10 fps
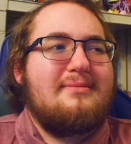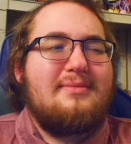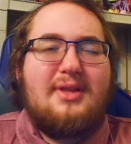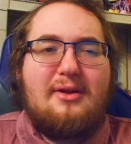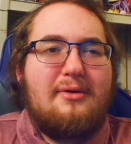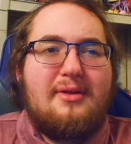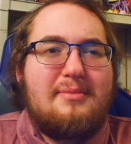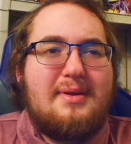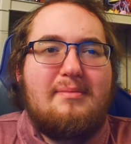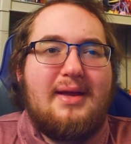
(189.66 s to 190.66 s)
You know, it'd
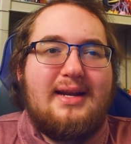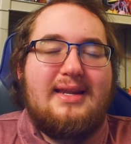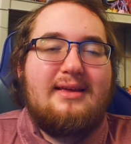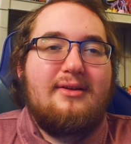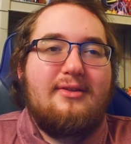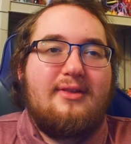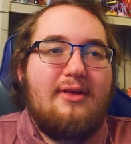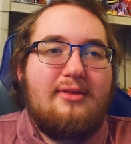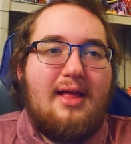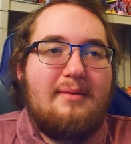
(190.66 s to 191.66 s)
be a big deal. It
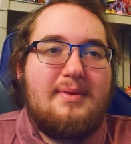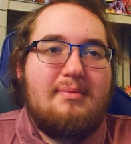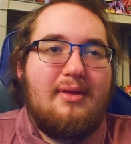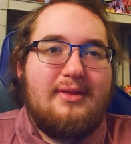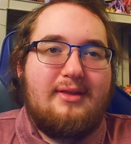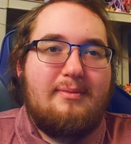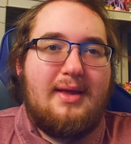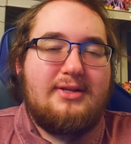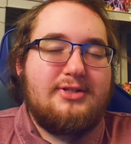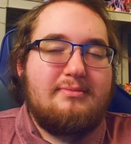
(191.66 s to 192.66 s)
sells a lot of people on the
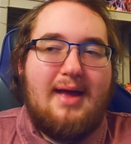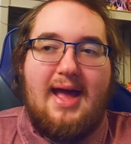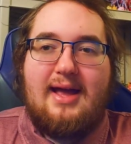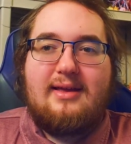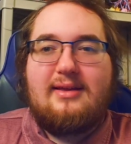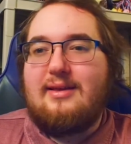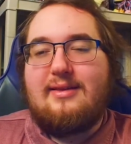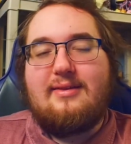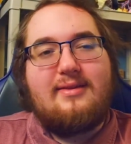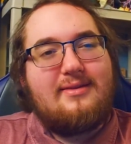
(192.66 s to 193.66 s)
expansion pack,
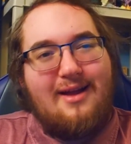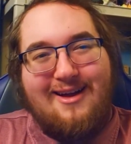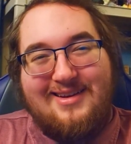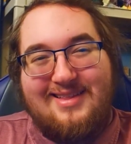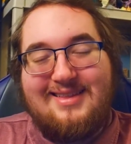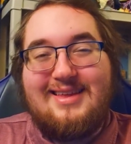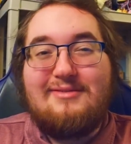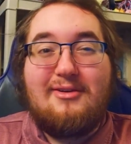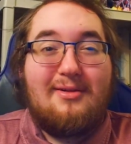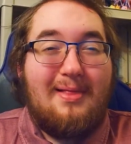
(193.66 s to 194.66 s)
because honestly,
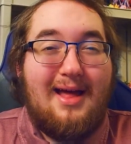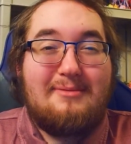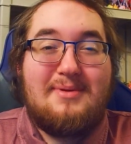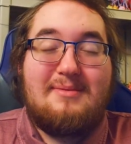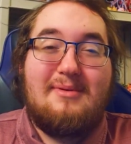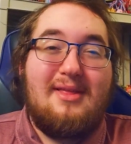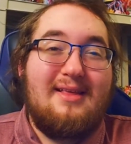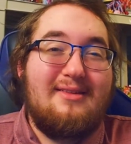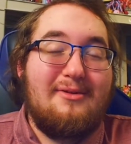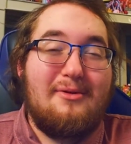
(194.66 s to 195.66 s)
for a lot of people, they
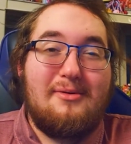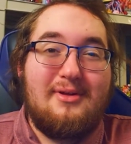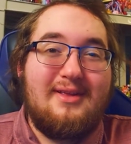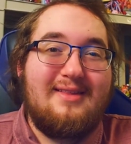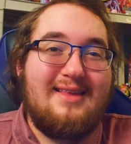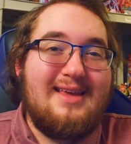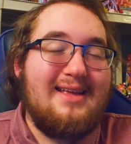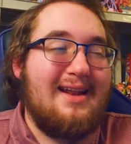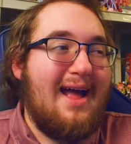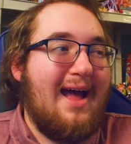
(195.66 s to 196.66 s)
still don't really see
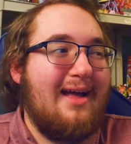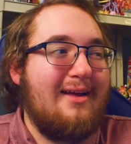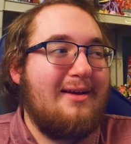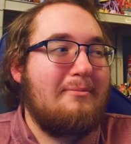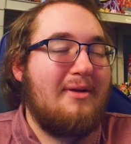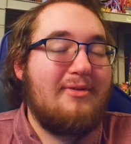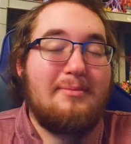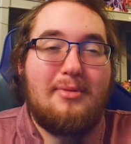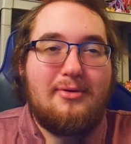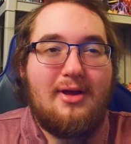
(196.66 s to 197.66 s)
it. My
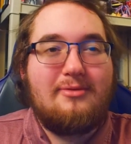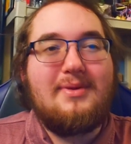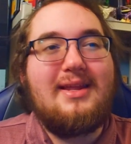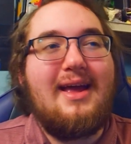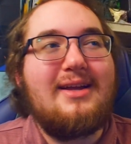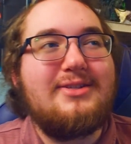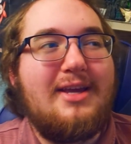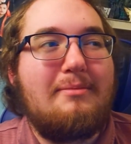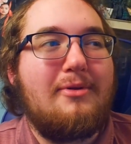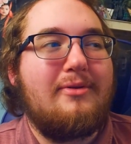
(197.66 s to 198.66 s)
friend Botox Media actually
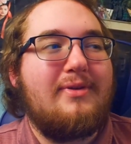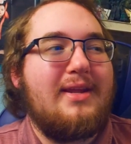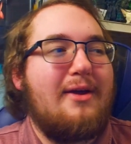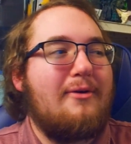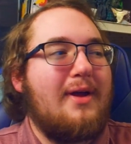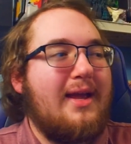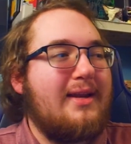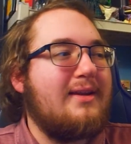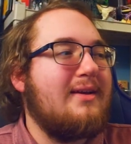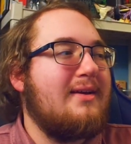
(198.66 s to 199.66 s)
uploaded a video
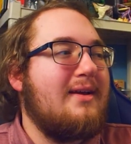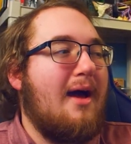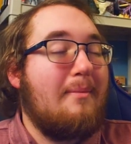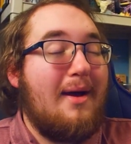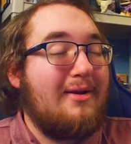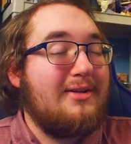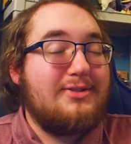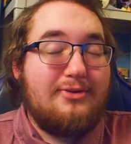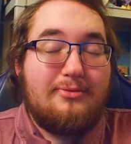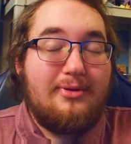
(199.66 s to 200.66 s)
about it
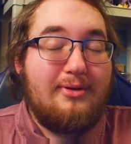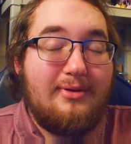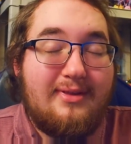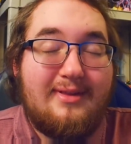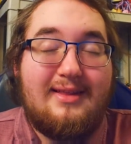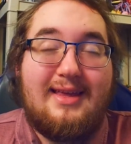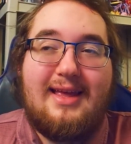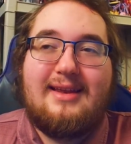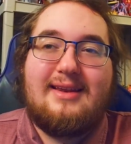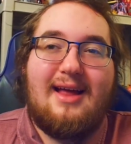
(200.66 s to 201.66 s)
just really recently,
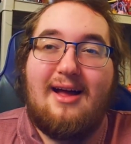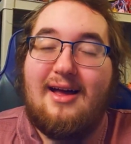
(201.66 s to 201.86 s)
and